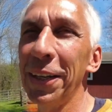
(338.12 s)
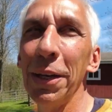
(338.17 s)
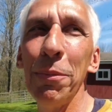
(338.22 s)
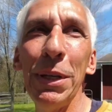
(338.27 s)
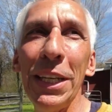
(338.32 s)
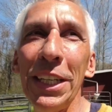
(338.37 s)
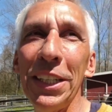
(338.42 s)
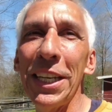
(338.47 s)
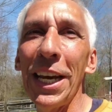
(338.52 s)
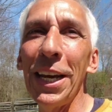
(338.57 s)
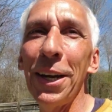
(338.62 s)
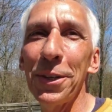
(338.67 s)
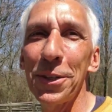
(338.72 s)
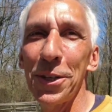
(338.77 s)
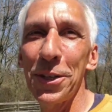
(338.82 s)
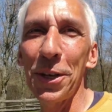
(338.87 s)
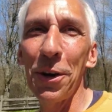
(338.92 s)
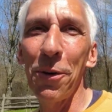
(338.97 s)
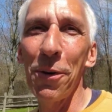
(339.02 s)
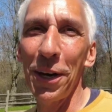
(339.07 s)
give me a day or
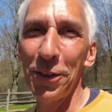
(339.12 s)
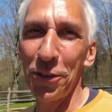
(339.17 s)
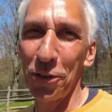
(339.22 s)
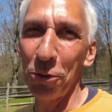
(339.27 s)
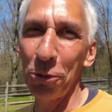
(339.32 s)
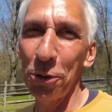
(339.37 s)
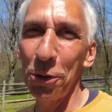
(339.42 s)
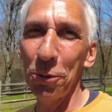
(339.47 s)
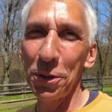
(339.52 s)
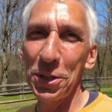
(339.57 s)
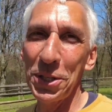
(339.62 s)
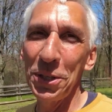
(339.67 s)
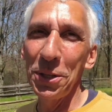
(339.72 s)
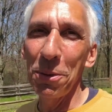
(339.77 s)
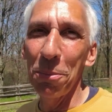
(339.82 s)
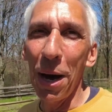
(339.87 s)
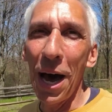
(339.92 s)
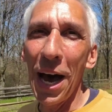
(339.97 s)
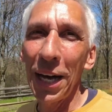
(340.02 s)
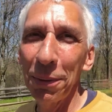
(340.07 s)
so, I'll show you what's in
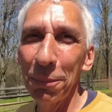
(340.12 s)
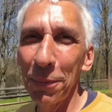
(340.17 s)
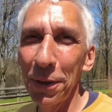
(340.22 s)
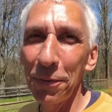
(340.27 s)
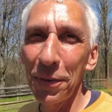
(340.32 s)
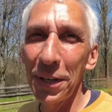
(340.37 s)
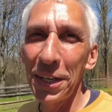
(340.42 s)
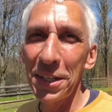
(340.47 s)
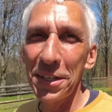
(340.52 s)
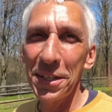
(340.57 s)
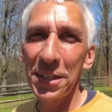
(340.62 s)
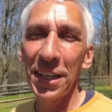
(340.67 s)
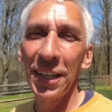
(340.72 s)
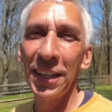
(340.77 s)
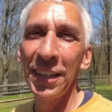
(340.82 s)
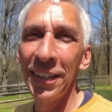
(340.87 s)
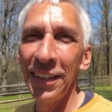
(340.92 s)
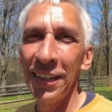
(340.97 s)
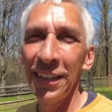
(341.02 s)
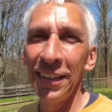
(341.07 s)
the bottom of this.
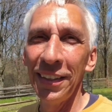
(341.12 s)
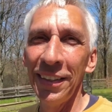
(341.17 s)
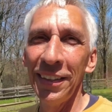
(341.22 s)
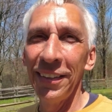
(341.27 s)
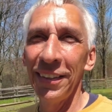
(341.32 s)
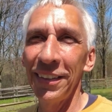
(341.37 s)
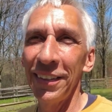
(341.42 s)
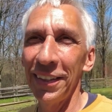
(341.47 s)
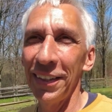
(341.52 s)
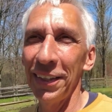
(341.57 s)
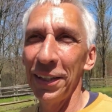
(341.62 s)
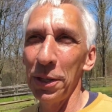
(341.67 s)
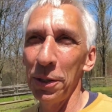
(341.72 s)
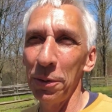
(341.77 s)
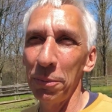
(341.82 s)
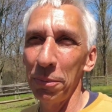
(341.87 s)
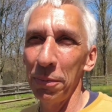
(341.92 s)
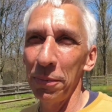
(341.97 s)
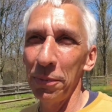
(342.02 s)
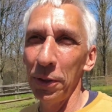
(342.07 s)

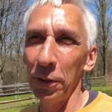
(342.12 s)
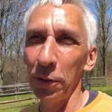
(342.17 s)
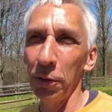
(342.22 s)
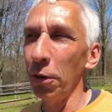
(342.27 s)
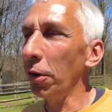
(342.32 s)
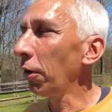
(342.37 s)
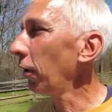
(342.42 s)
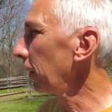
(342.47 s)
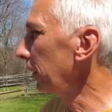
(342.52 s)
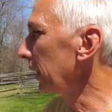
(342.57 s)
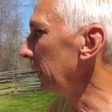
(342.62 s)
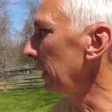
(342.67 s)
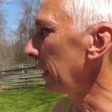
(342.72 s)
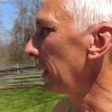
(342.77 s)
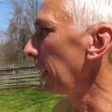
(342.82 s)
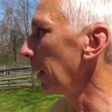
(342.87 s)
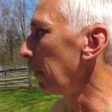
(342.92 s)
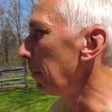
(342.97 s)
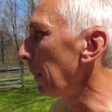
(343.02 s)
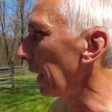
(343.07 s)
You know, all
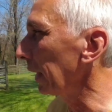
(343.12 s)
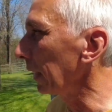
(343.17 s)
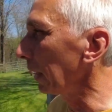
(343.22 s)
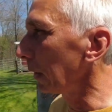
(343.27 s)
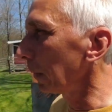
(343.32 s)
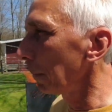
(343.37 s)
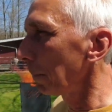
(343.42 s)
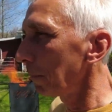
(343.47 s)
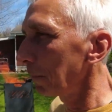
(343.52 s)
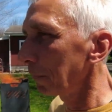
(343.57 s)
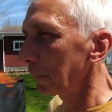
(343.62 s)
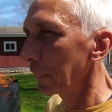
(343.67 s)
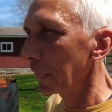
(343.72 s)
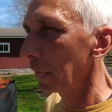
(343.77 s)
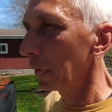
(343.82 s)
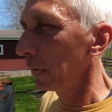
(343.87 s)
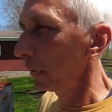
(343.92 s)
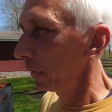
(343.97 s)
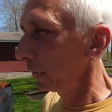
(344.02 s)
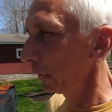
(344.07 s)
the metal
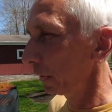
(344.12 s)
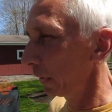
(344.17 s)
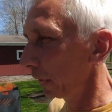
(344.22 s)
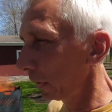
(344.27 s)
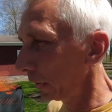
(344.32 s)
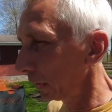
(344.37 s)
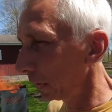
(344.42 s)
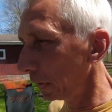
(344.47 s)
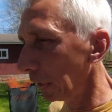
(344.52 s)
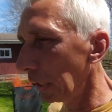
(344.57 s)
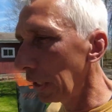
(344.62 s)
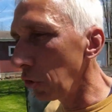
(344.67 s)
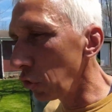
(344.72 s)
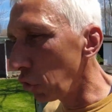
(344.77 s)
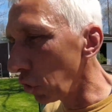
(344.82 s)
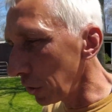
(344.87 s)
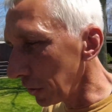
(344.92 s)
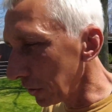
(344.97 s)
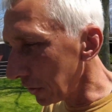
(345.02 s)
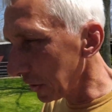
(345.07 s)

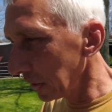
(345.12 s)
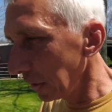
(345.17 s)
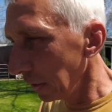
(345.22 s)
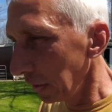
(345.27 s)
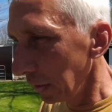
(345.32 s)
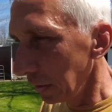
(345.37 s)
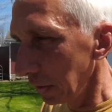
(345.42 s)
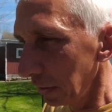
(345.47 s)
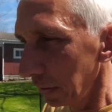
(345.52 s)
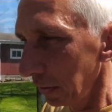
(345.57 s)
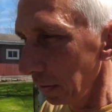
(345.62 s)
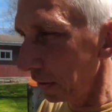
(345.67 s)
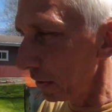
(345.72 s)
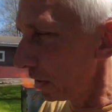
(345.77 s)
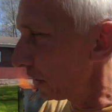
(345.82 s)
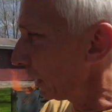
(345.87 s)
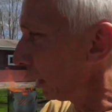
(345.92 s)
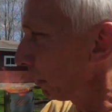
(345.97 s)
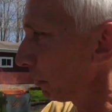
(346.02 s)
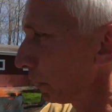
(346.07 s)
hinges
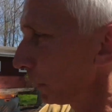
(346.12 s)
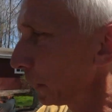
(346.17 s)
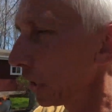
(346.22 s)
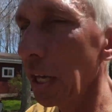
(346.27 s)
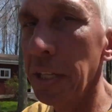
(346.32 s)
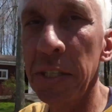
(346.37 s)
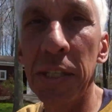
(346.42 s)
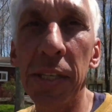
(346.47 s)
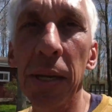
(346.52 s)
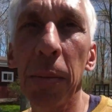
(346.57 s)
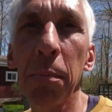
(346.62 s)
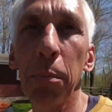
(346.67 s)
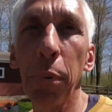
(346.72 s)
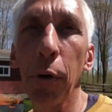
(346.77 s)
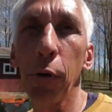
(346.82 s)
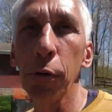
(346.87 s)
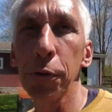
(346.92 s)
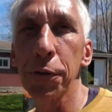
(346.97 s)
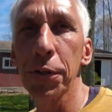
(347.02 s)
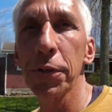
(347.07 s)
and some nuts and
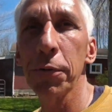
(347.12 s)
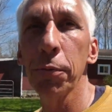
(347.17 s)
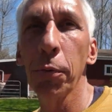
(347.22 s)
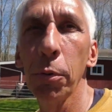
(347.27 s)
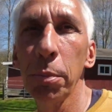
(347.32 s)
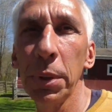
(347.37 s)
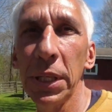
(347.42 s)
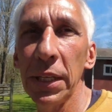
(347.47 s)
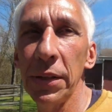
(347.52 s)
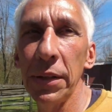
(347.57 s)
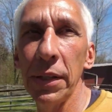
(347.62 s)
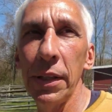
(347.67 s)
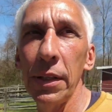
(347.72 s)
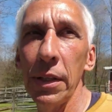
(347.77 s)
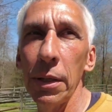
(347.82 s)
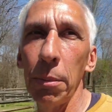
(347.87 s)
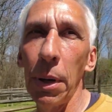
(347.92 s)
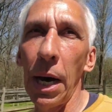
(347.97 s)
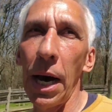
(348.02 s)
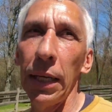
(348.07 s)
bolts will be
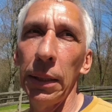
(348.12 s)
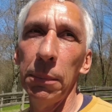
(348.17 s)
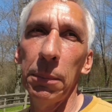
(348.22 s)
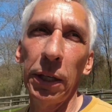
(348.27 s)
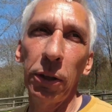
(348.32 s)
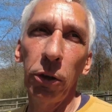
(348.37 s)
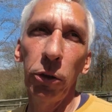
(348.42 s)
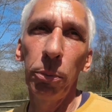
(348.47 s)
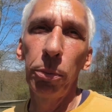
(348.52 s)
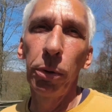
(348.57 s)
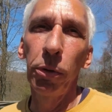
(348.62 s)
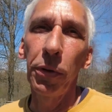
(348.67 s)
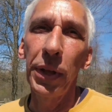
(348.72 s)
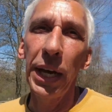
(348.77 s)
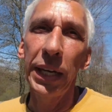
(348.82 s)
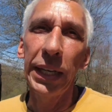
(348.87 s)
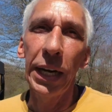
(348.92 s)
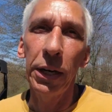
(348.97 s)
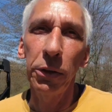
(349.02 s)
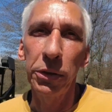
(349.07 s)
in the bottom. I'm gonna pull
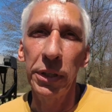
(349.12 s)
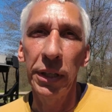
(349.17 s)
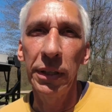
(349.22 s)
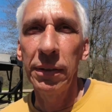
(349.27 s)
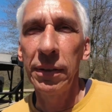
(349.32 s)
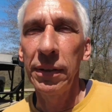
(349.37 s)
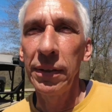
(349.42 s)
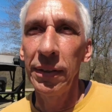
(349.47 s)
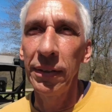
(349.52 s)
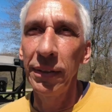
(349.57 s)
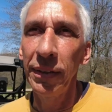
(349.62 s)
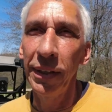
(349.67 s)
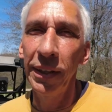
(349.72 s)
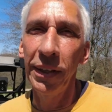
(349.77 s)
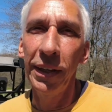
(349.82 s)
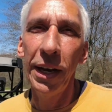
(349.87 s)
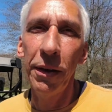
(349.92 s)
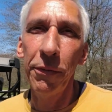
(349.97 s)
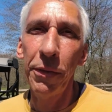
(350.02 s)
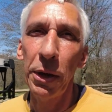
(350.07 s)
that out and
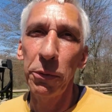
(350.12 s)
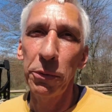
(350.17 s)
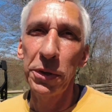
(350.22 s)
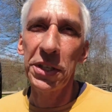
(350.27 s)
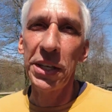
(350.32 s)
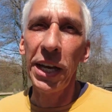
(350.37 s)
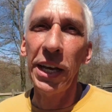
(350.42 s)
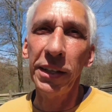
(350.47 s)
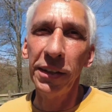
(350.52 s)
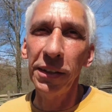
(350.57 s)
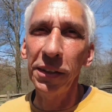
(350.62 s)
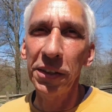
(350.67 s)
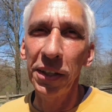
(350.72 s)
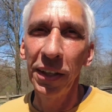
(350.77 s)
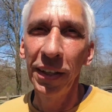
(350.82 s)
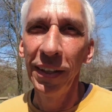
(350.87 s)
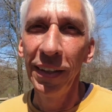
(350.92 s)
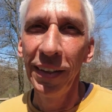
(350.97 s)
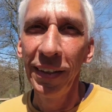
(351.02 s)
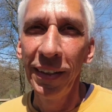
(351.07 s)
have that recycled.